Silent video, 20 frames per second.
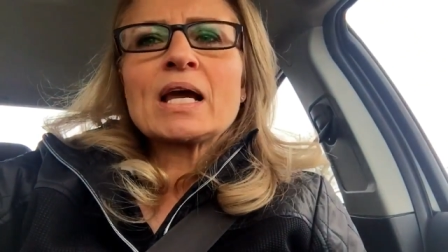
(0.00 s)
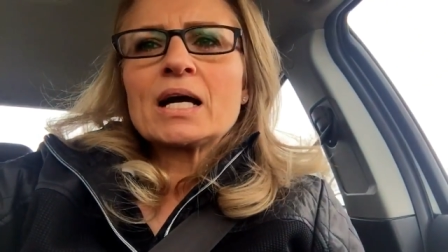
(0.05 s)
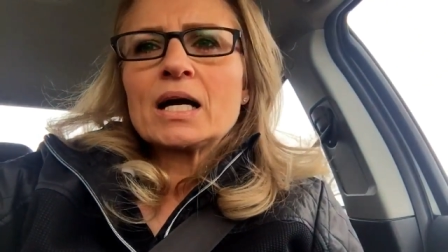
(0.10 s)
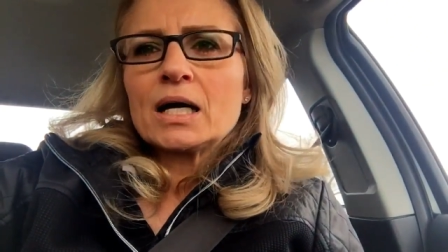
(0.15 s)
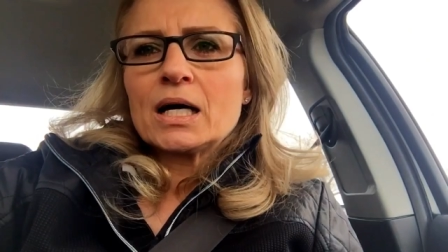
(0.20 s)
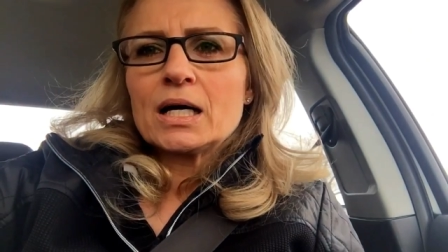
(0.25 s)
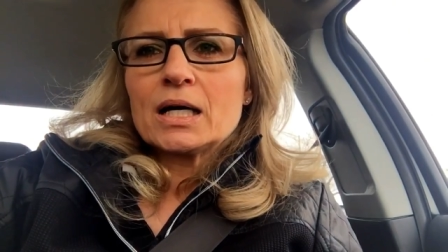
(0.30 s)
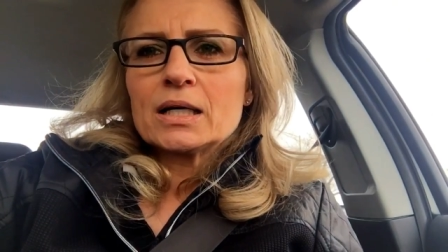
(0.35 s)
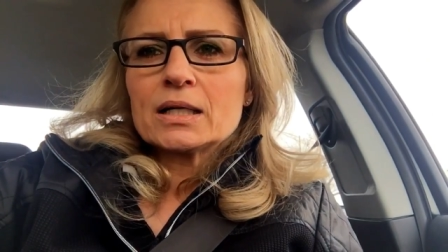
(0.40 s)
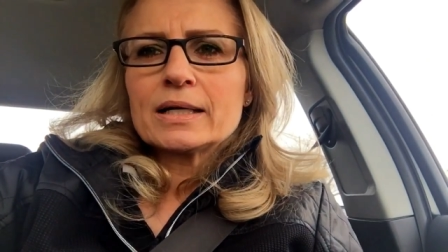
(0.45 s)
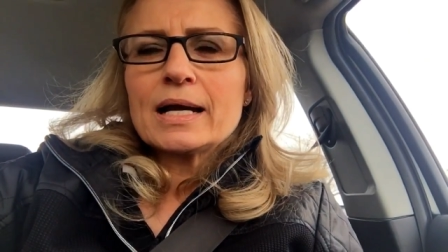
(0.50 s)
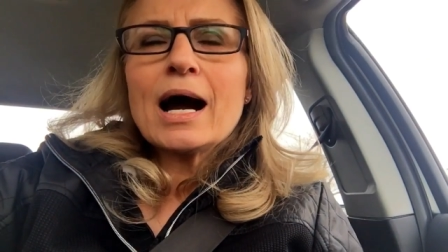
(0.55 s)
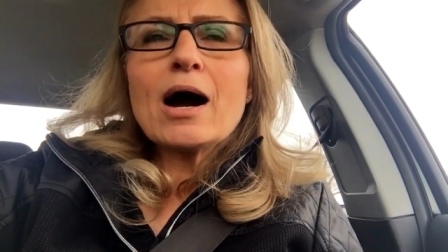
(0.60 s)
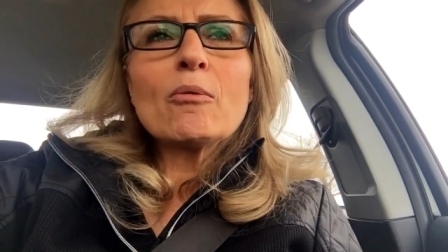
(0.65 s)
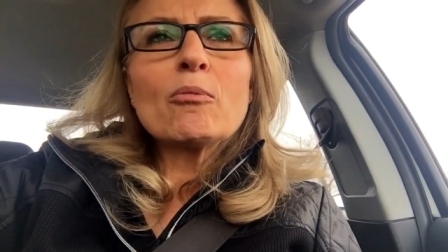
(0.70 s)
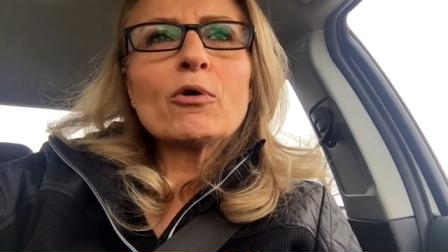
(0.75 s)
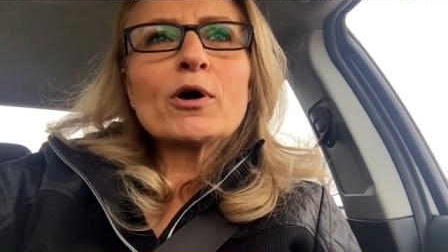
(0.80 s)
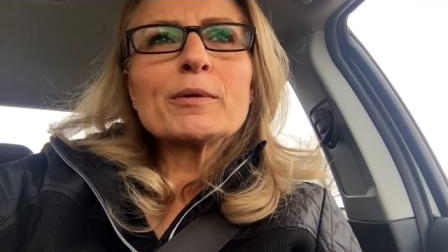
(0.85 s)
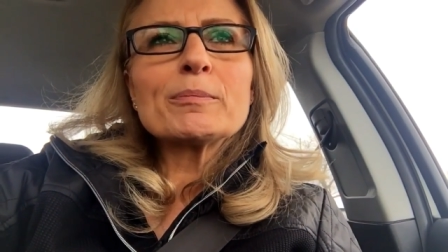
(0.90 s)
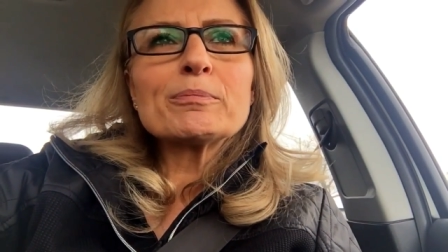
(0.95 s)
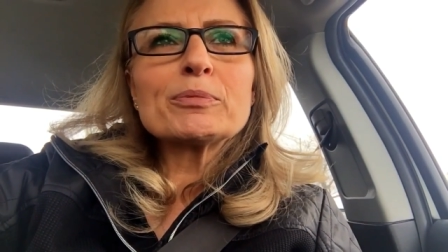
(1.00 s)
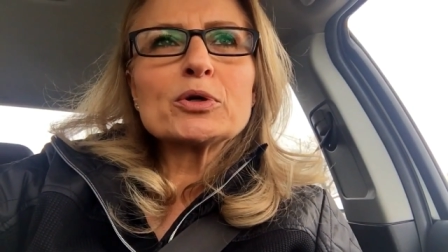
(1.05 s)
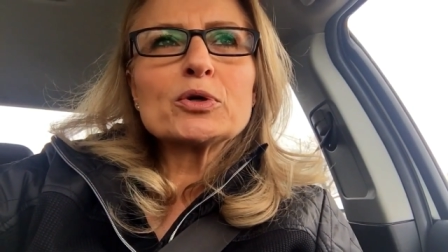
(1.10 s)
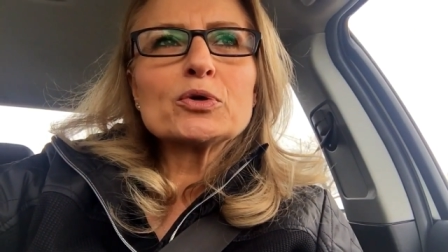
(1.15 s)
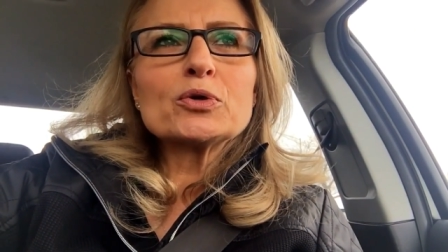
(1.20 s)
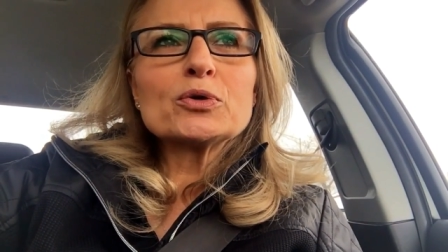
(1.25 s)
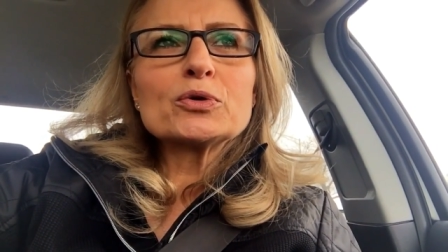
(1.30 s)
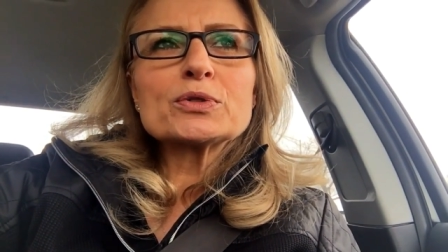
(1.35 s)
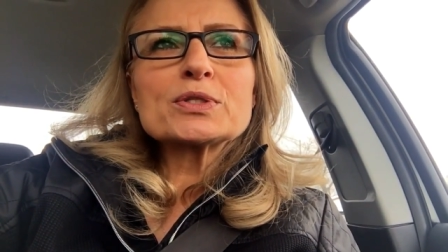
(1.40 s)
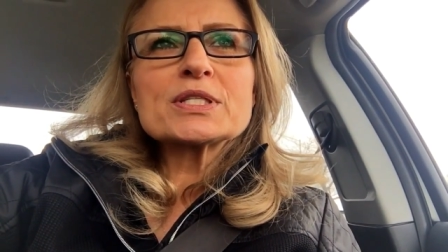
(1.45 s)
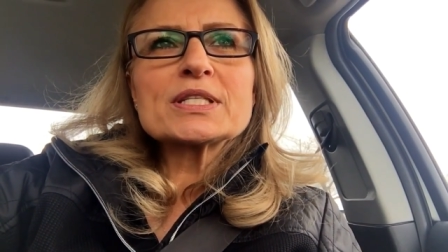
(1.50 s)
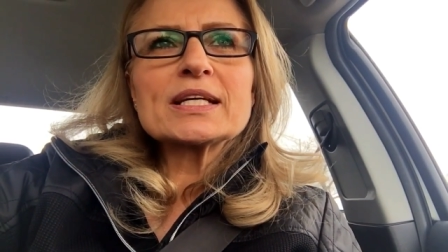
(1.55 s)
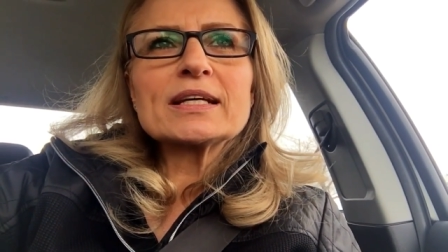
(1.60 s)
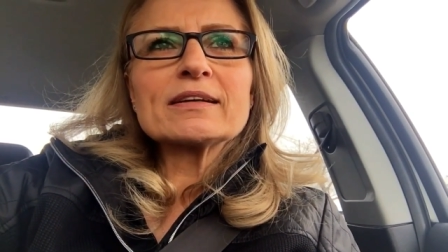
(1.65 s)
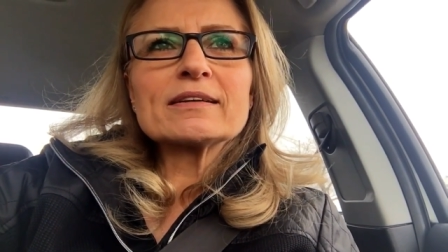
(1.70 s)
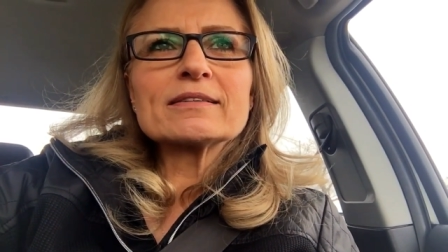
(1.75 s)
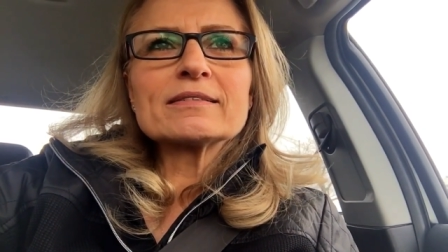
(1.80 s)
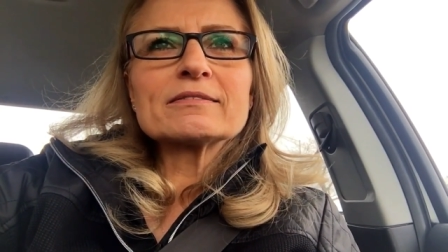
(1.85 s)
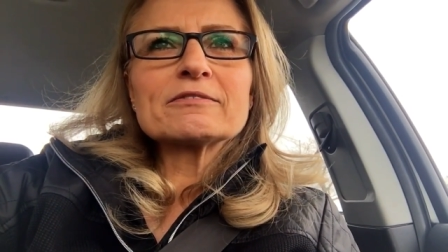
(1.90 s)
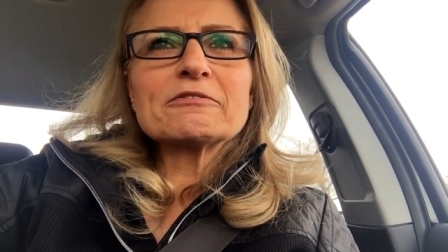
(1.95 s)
uh, cowboy boots and